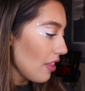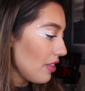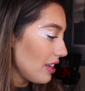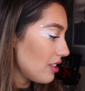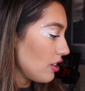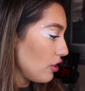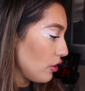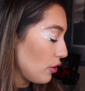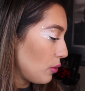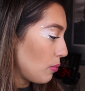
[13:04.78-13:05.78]
this
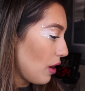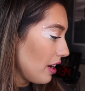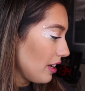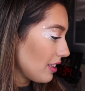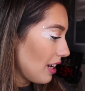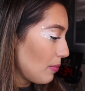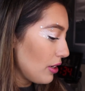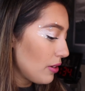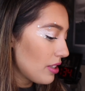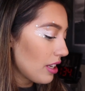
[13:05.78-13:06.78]
new product that I've
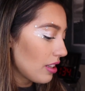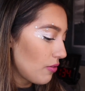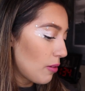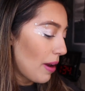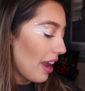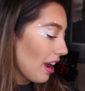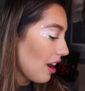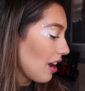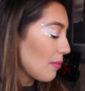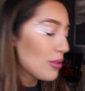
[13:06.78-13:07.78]
been using for my
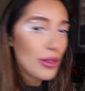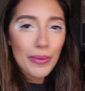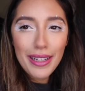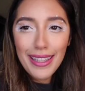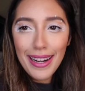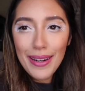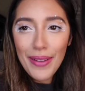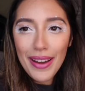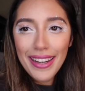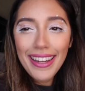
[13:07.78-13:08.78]
hair. I'm super excited
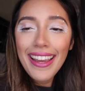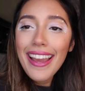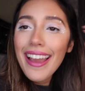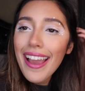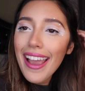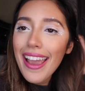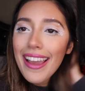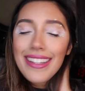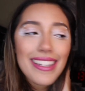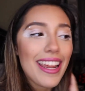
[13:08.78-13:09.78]
about it.
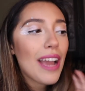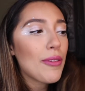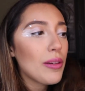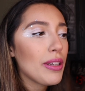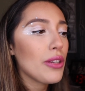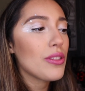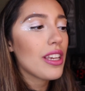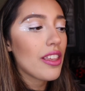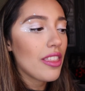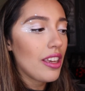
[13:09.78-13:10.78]
And today I'm gonna be
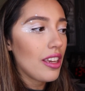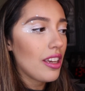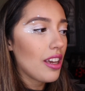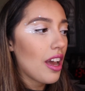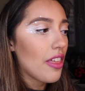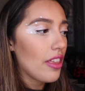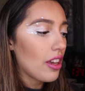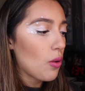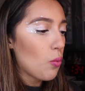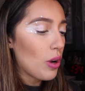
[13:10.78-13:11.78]
using the, I
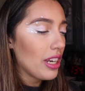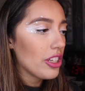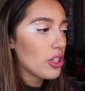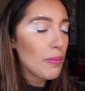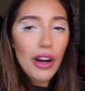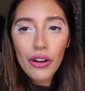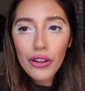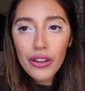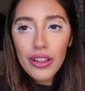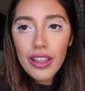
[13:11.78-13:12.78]
think, 1-inch
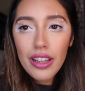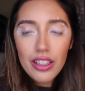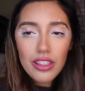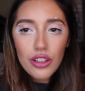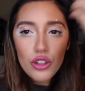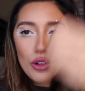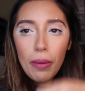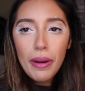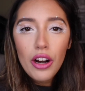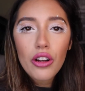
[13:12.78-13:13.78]
barrel. It's a
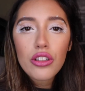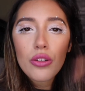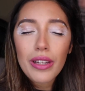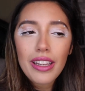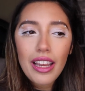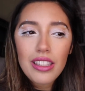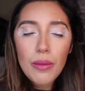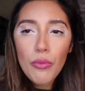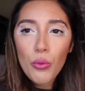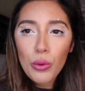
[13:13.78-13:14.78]
straight barrel, so we can get
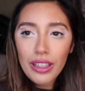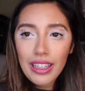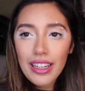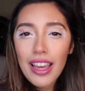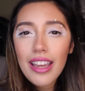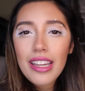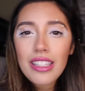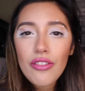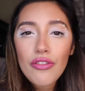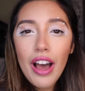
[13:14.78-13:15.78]
some really
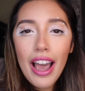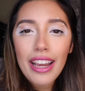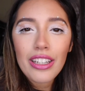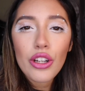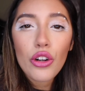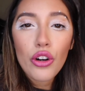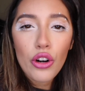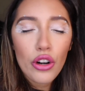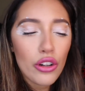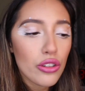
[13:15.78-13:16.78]
defined
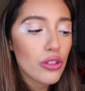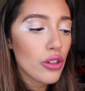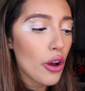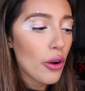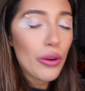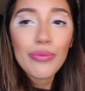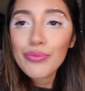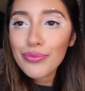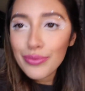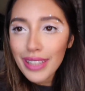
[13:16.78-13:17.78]
curls.
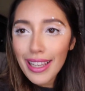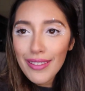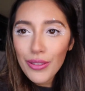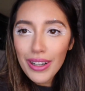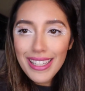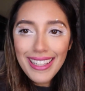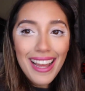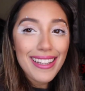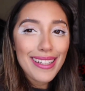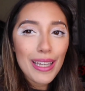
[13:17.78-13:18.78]
So if you want to see
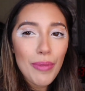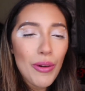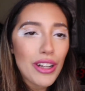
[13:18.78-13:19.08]
that, you can keep on